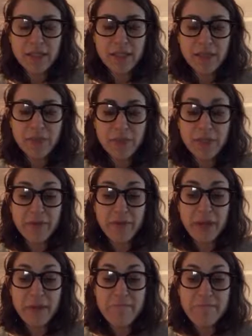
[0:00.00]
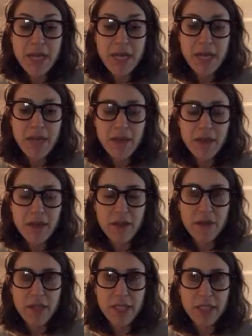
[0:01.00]
specifically media
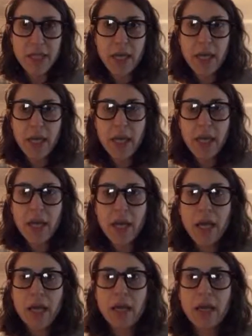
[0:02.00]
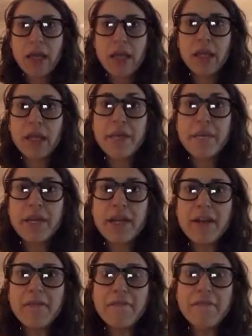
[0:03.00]
theories, the
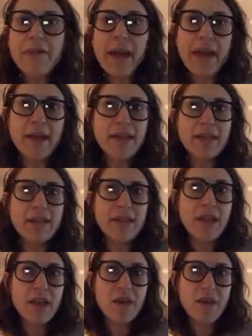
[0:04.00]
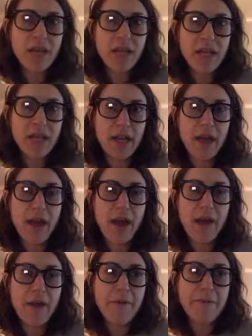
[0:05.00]
limited effects theory
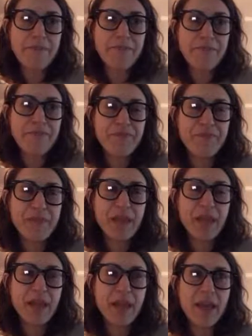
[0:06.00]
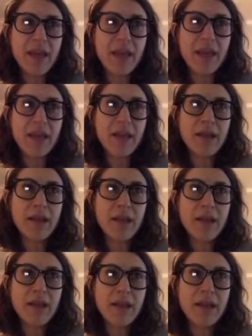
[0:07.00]
and
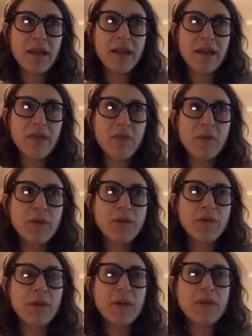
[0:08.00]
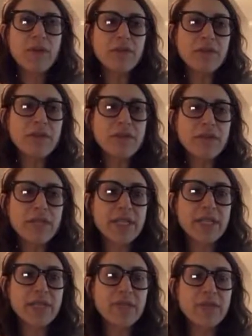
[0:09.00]
it was one of those
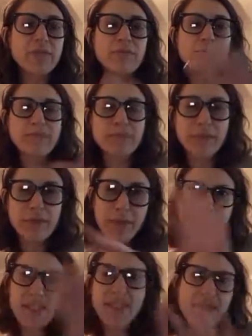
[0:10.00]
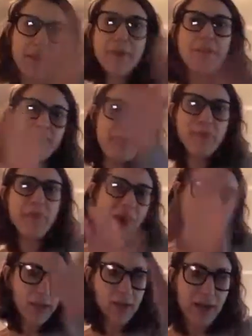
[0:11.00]
theories. So let me
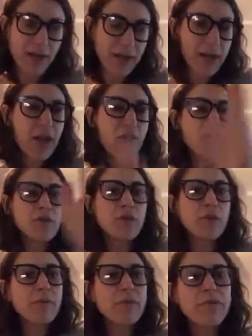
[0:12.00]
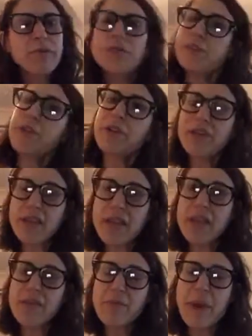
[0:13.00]
backtrack. So when we first started
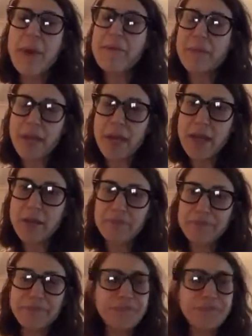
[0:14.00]
thinking about media